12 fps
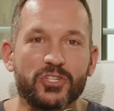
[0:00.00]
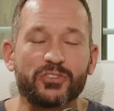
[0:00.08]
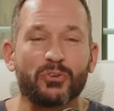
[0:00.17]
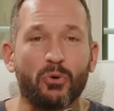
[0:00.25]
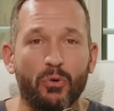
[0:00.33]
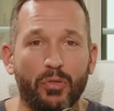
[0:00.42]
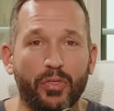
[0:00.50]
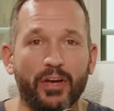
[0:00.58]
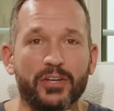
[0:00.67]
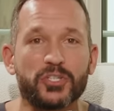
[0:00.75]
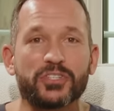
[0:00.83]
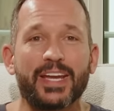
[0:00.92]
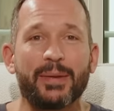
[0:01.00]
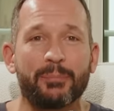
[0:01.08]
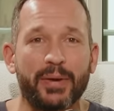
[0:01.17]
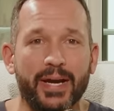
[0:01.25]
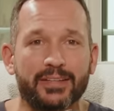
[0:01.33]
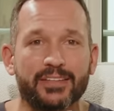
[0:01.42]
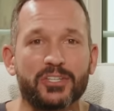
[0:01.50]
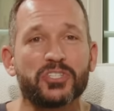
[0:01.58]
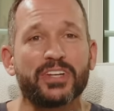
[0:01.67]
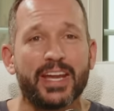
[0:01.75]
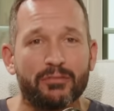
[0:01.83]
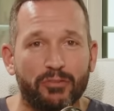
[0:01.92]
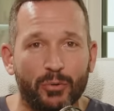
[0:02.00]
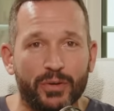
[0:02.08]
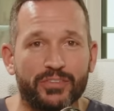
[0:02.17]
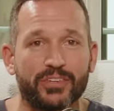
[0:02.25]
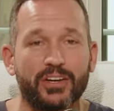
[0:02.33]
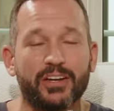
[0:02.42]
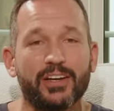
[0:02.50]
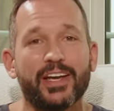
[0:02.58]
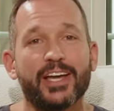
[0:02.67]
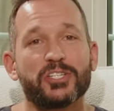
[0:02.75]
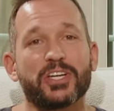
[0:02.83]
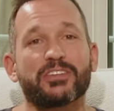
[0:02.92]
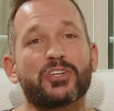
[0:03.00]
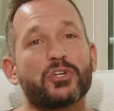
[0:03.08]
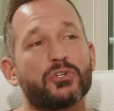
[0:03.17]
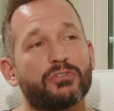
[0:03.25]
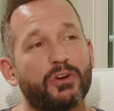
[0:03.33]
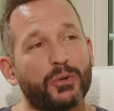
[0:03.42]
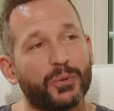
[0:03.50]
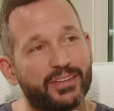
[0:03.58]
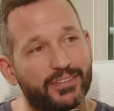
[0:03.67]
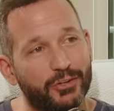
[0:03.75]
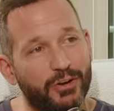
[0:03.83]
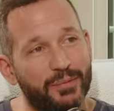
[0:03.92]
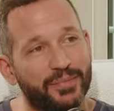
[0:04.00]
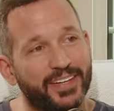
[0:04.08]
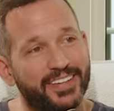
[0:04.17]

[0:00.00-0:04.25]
She's an author, she's an impactor, she's an influencer, and she has a huge following on Instagram.